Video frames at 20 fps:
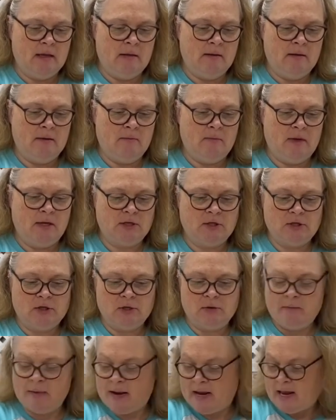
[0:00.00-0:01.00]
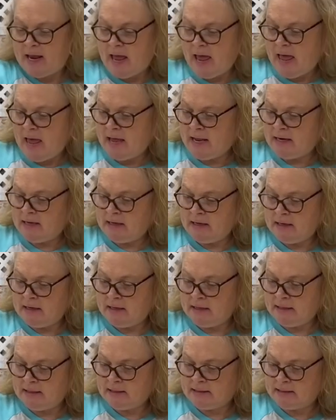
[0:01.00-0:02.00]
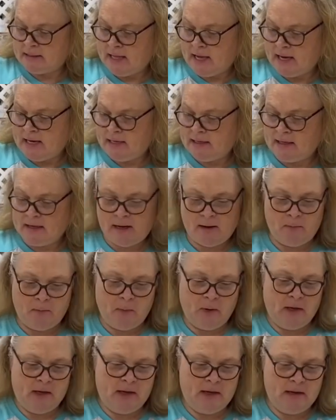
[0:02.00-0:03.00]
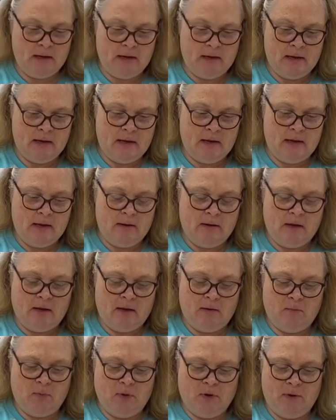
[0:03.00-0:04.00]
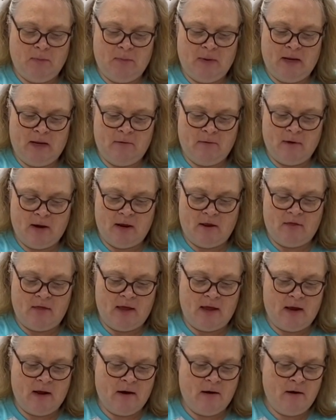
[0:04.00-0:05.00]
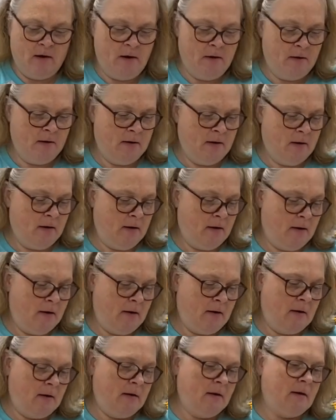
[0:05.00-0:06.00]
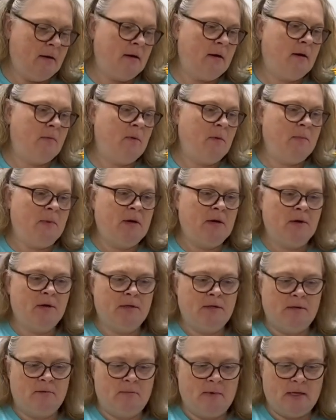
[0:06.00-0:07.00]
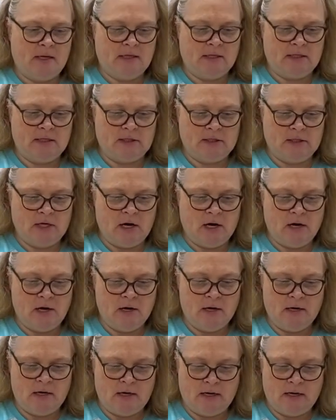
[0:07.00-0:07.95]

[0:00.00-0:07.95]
make sure my end is lined up and put a pin right there. Come up here to my start